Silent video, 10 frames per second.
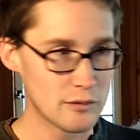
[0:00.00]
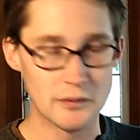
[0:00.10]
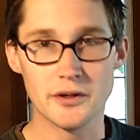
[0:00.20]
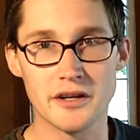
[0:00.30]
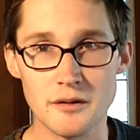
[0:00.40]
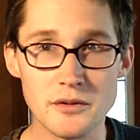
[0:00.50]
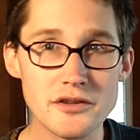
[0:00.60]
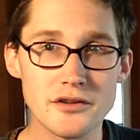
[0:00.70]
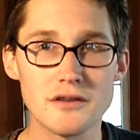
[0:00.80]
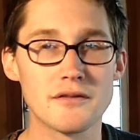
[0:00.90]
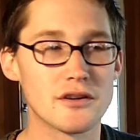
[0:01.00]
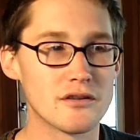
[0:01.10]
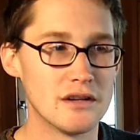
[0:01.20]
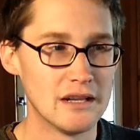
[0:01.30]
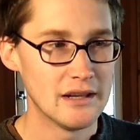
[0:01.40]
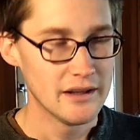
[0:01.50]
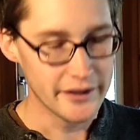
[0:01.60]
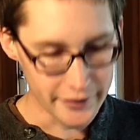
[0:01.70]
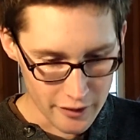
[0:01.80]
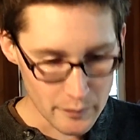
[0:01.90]
We will come and serve
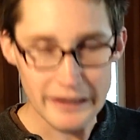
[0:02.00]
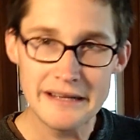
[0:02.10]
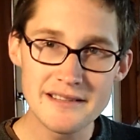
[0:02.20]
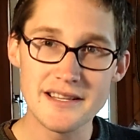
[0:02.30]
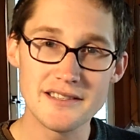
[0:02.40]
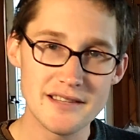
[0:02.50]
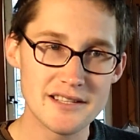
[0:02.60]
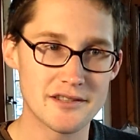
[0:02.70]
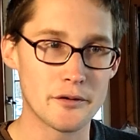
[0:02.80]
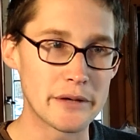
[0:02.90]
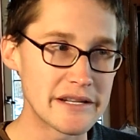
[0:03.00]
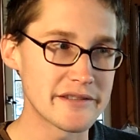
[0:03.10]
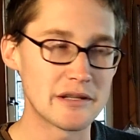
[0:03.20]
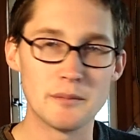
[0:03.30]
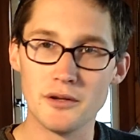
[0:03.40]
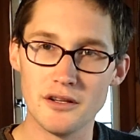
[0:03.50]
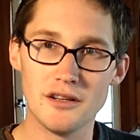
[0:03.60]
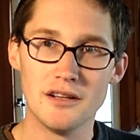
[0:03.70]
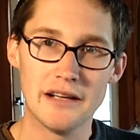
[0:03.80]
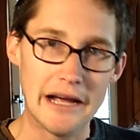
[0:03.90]
you. In our minds, that's a reasonable
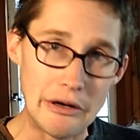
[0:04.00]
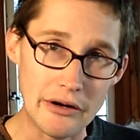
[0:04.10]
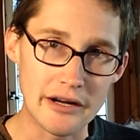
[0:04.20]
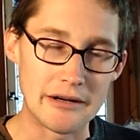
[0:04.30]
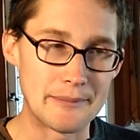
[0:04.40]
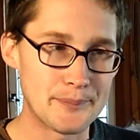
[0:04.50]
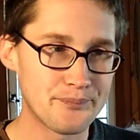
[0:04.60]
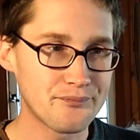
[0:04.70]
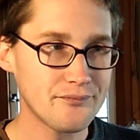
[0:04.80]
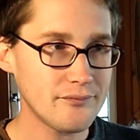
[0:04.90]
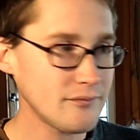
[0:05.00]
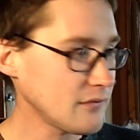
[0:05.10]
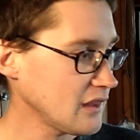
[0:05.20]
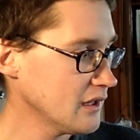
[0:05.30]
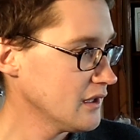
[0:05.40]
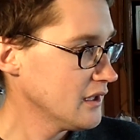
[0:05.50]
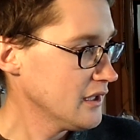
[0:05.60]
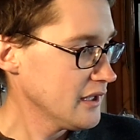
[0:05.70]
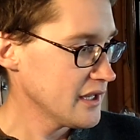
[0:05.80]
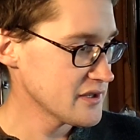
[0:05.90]
outcome.
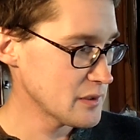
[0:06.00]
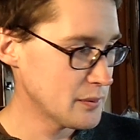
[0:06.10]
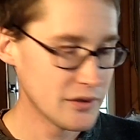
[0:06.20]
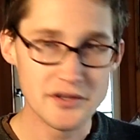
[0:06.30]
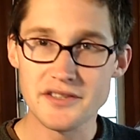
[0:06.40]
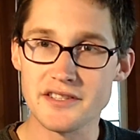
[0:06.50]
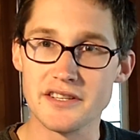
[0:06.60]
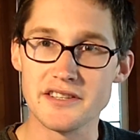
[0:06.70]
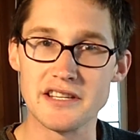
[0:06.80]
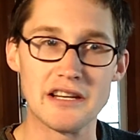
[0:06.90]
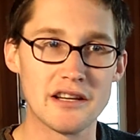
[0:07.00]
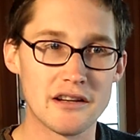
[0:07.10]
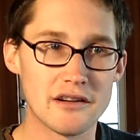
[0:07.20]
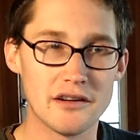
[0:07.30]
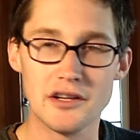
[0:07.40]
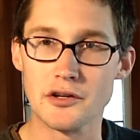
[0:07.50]
As opposed to saying,